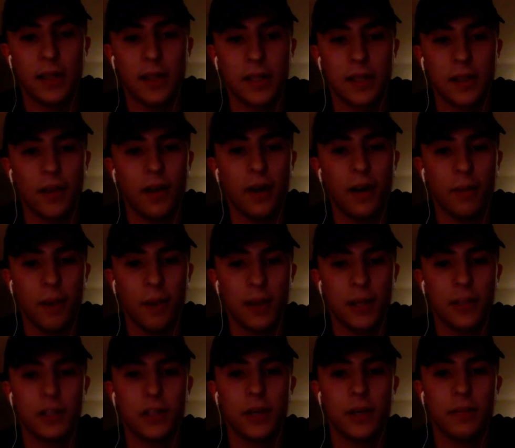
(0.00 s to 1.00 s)
it's long
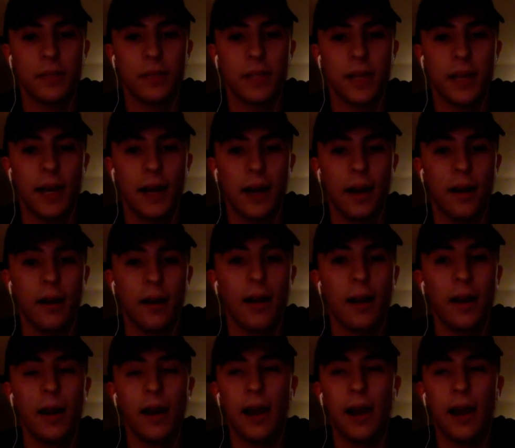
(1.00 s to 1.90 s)
bus trips there.